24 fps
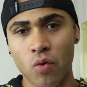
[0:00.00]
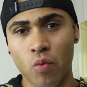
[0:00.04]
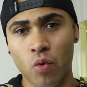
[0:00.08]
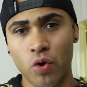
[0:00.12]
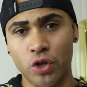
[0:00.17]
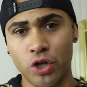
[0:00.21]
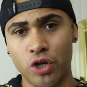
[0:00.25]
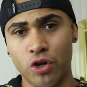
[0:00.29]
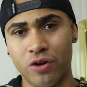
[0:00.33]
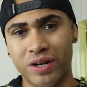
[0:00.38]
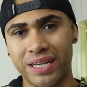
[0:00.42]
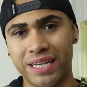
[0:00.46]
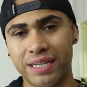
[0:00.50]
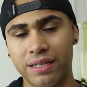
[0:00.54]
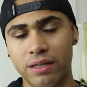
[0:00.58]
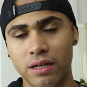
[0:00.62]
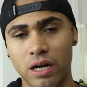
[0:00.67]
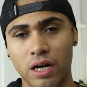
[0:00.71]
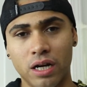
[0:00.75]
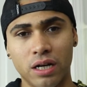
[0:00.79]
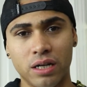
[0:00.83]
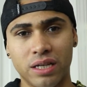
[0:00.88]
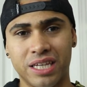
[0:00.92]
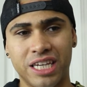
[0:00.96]
whether you're
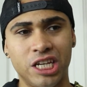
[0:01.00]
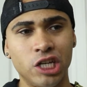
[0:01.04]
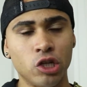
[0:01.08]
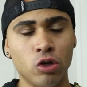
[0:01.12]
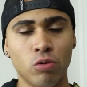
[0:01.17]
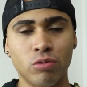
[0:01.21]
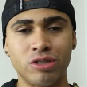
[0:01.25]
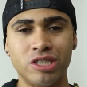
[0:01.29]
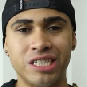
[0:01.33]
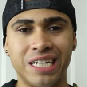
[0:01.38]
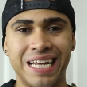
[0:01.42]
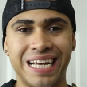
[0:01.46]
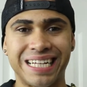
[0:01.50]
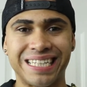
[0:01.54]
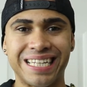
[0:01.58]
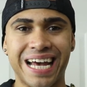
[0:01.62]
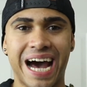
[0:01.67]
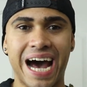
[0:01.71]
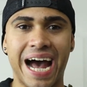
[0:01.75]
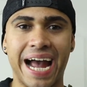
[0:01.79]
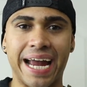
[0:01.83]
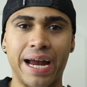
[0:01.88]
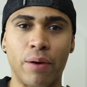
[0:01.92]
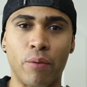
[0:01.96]
ketogenic
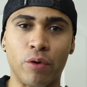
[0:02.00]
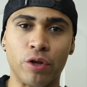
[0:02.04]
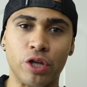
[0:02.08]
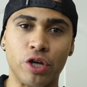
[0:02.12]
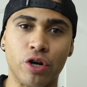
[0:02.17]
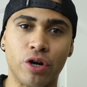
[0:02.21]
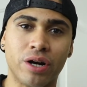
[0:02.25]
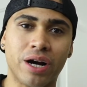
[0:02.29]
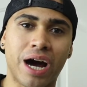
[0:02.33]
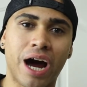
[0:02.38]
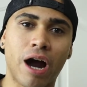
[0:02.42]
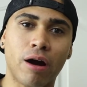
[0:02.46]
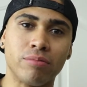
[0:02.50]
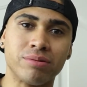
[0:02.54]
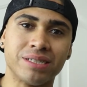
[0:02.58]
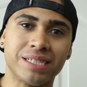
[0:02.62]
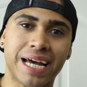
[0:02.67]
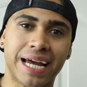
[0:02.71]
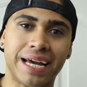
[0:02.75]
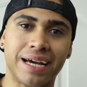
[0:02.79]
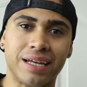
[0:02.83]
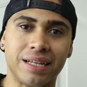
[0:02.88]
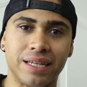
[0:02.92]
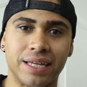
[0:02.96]
diet, whether you're carb
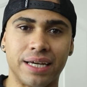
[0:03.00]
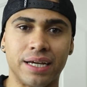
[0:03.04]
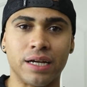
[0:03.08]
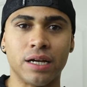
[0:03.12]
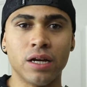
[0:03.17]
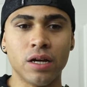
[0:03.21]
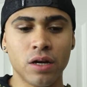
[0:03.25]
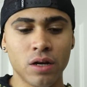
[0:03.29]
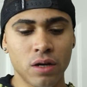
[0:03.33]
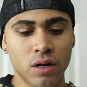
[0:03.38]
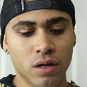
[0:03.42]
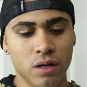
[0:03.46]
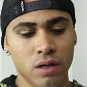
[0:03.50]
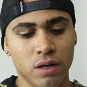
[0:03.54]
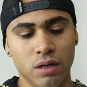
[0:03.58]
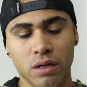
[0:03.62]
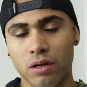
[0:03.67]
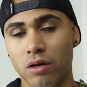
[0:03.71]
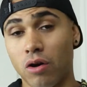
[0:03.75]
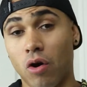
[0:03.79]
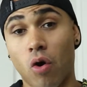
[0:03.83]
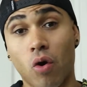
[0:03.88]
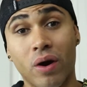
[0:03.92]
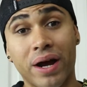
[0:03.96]
cycling
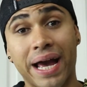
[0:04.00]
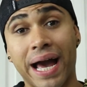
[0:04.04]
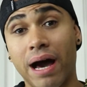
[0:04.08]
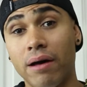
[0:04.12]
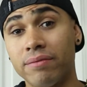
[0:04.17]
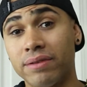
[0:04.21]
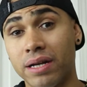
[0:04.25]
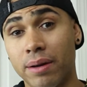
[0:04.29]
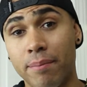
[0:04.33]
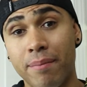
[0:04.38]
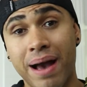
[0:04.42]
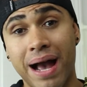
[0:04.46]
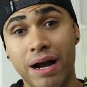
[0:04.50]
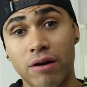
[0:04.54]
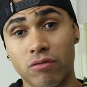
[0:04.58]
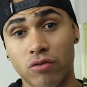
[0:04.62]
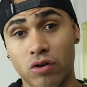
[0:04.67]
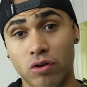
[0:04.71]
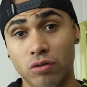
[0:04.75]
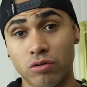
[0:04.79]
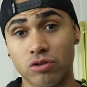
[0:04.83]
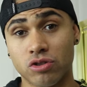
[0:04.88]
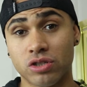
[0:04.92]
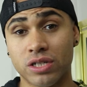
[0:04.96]
or counting
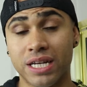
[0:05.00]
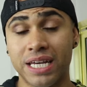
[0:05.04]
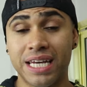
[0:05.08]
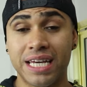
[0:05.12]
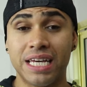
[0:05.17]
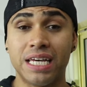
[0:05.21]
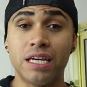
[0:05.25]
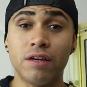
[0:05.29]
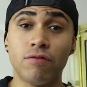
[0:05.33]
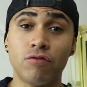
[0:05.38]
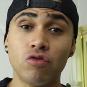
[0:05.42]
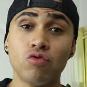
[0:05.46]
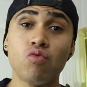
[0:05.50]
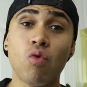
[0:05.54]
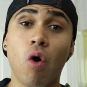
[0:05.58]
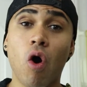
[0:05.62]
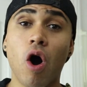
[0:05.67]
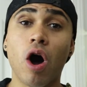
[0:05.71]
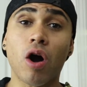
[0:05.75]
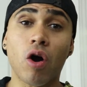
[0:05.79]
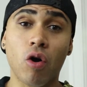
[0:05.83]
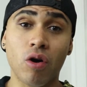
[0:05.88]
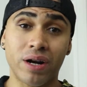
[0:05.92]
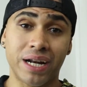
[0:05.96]
macros. If you
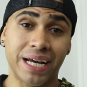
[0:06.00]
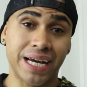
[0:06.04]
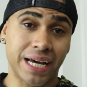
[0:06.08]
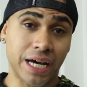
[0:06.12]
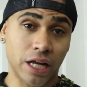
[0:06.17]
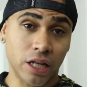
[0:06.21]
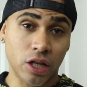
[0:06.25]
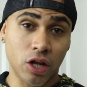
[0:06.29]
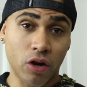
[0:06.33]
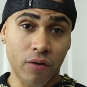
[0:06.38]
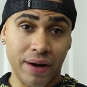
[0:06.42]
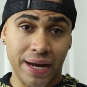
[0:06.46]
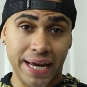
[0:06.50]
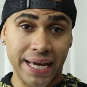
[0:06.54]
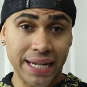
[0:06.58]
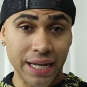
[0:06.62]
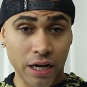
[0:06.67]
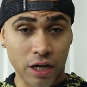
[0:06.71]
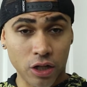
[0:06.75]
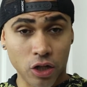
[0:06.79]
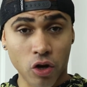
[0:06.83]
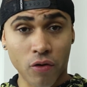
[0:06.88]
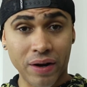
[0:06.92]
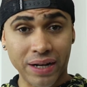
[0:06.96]
are in a
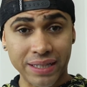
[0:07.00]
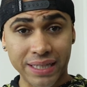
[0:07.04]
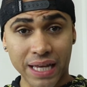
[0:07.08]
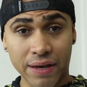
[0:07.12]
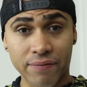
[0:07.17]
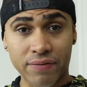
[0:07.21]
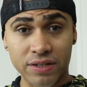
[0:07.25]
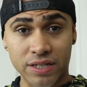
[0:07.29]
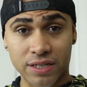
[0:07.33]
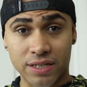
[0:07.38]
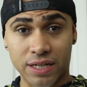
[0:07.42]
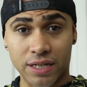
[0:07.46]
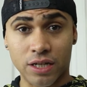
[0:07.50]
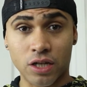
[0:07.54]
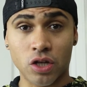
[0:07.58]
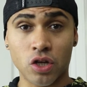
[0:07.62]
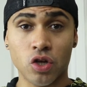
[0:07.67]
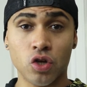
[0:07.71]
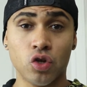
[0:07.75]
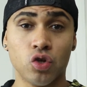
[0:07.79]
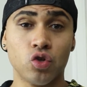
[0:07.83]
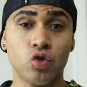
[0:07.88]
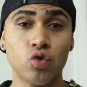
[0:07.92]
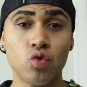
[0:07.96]
caloric deficit,
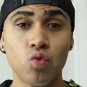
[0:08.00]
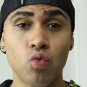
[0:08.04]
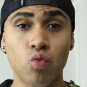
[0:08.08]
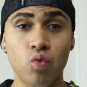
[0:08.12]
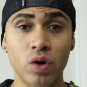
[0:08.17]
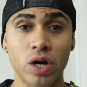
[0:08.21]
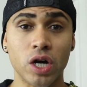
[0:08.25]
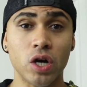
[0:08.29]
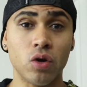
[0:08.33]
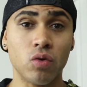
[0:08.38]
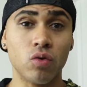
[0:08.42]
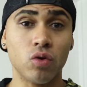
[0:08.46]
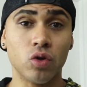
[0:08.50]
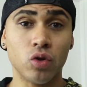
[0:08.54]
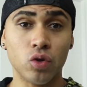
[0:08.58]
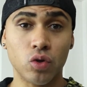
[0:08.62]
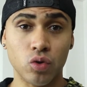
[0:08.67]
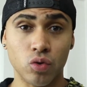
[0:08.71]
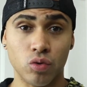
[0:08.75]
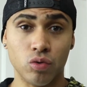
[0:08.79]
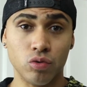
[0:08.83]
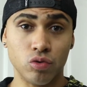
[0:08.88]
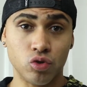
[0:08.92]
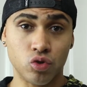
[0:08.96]
you will
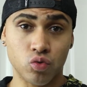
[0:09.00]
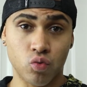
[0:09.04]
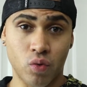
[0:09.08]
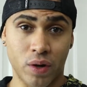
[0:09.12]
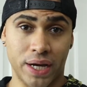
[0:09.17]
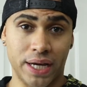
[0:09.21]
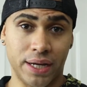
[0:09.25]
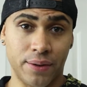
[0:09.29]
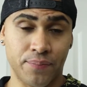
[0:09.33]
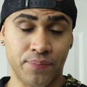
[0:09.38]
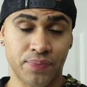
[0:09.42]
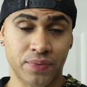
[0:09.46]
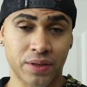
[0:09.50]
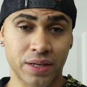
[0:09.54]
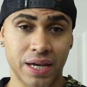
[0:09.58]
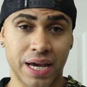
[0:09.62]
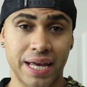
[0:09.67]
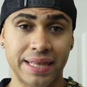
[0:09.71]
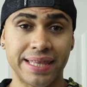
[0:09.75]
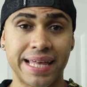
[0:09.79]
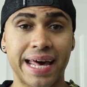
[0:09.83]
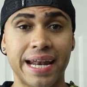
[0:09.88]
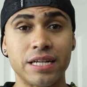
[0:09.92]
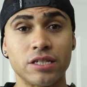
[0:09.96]
lose weight.
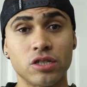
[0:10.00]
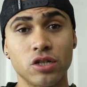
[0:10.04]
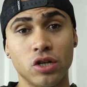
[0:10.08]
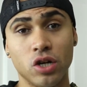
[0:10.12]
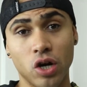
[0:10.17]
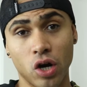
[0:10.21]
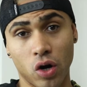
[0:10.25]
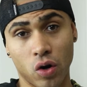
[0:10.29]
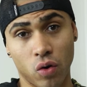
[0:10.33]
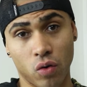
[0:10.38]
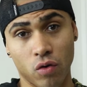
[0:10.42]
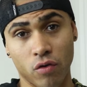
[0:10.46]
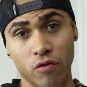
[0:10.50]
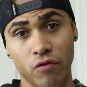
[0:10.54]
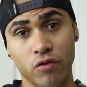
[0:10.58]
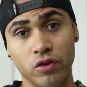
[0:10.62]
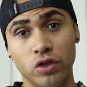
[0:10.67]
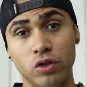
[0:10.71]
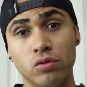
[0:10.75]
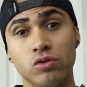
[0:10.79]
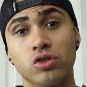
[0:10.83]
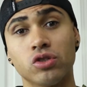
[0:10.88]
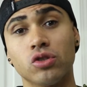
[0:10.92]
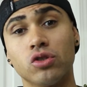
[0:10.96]
And that is the goal, for
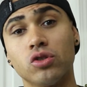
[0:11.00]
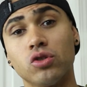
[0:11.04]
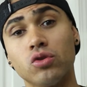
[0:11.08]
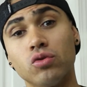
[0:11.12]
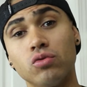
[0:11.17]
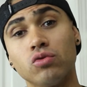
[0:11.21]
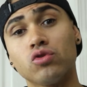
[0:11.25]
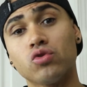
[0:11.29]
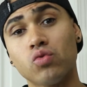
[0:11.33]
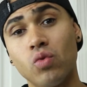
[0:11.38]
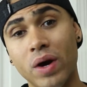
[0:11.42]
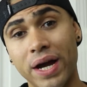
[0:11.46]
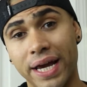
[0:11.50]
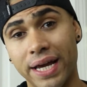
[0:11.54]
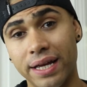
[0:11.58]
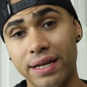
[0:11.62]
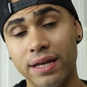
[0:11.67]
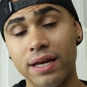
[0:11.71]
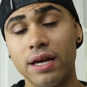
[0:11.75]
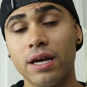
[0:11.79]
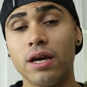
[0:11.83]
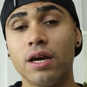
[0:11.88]
you to lose weight.